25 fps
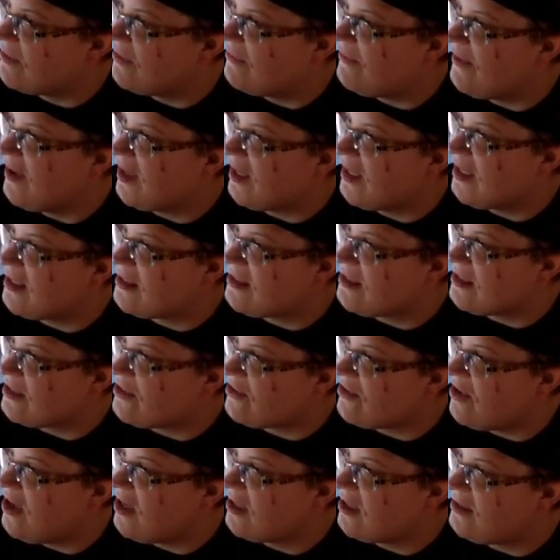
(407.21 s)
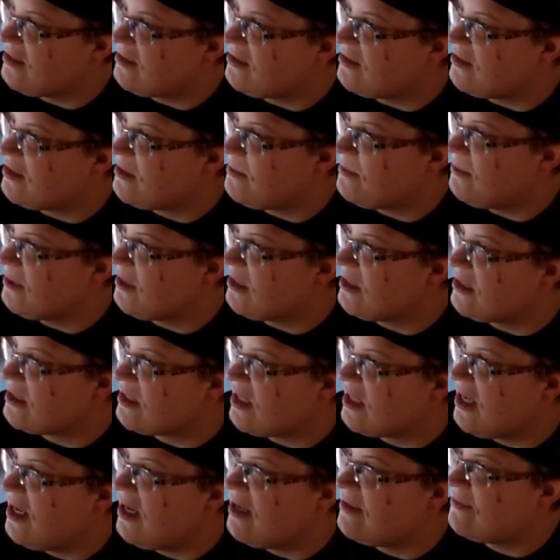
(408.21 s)
if I get distracted, it's because
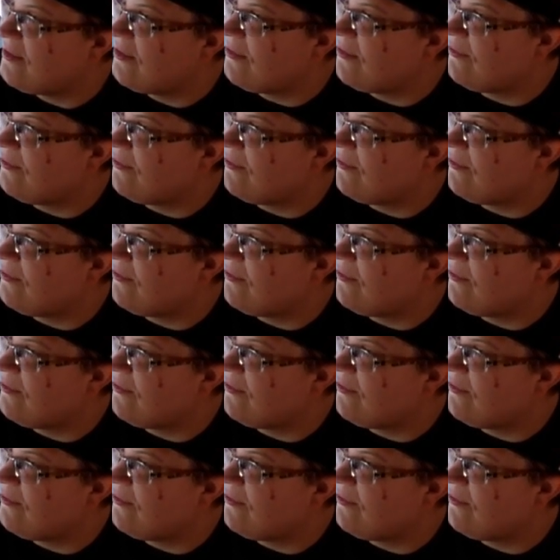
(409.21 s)
I have a